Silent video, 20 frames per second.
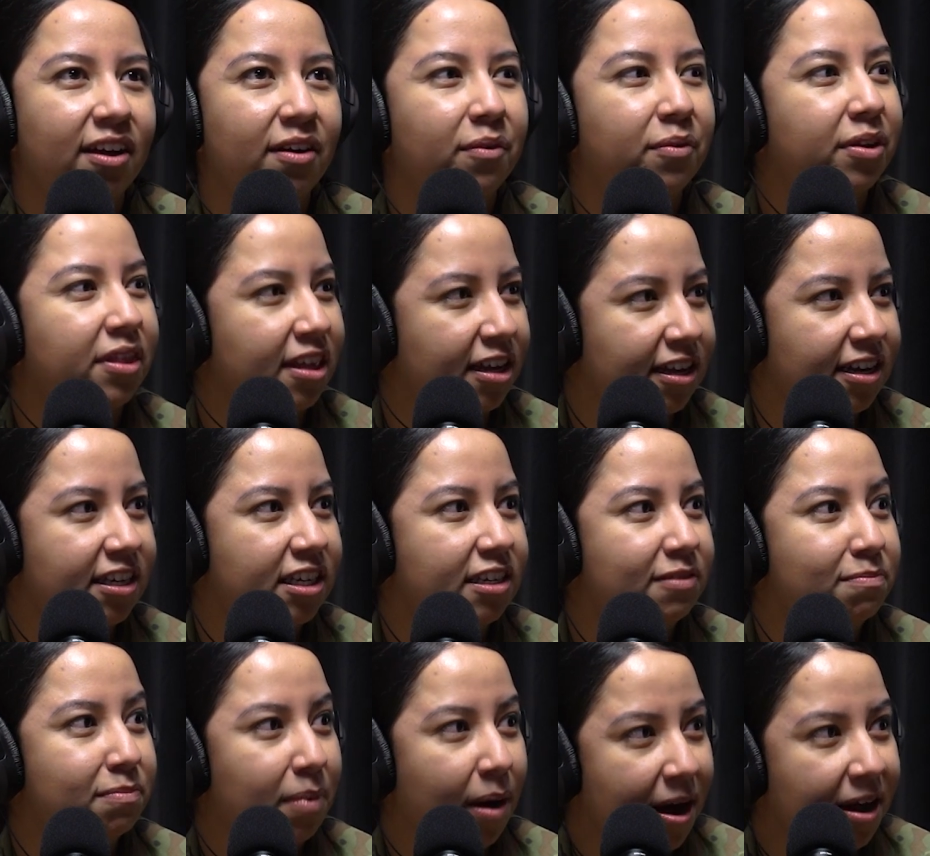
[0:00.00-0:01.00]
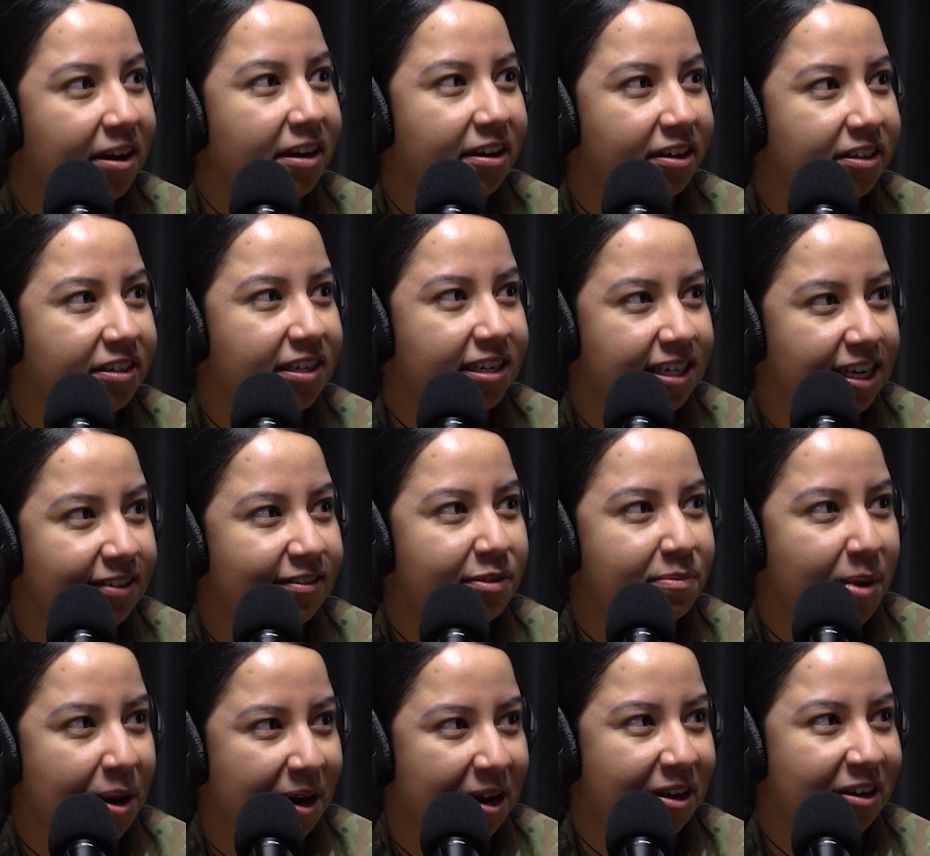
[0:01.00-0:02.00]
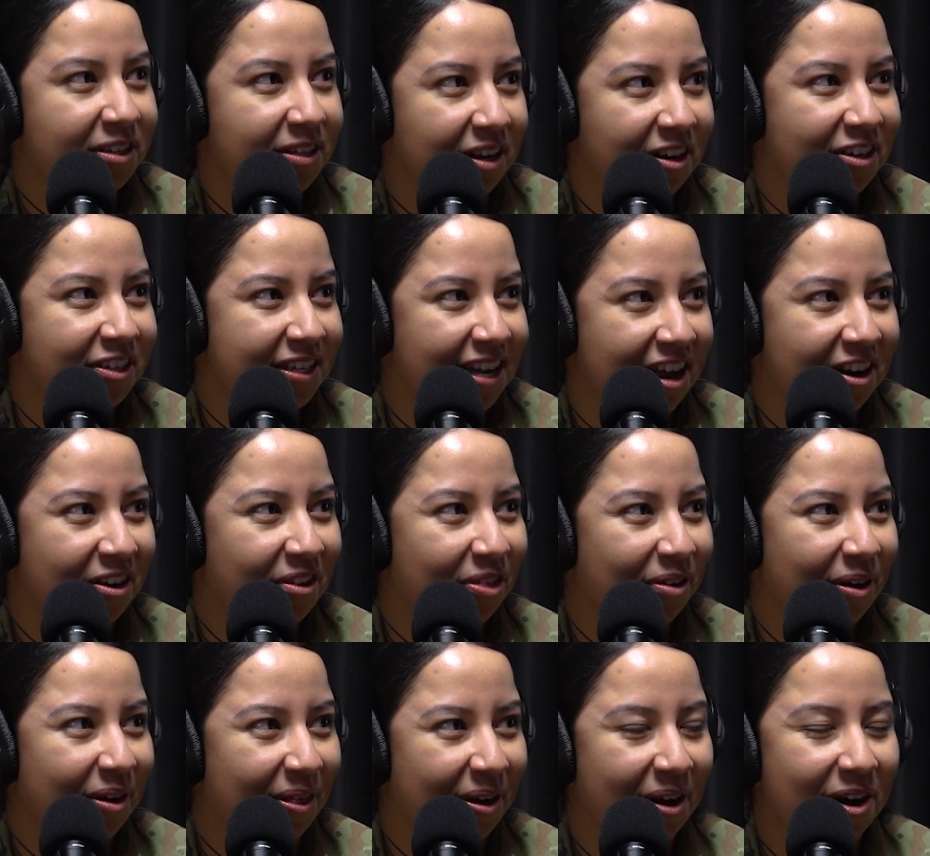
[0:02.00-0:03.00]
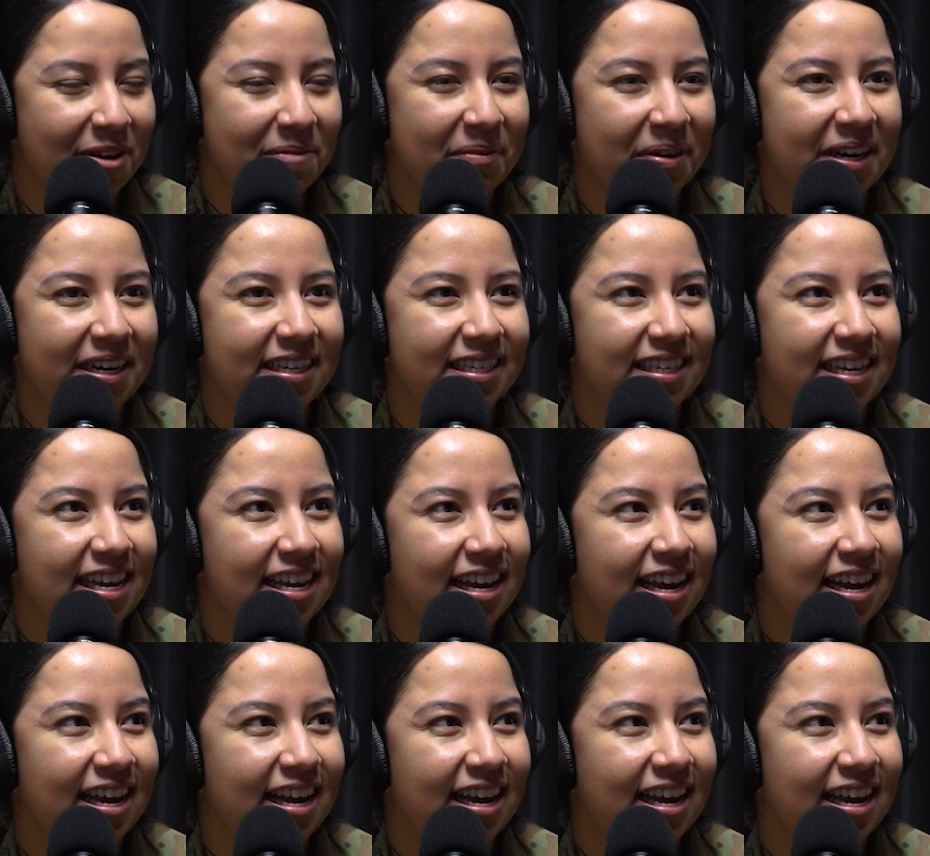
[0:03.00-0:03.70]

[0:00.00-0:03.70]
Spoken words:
the monitors, the TV monitors that are scattered throughout the armories,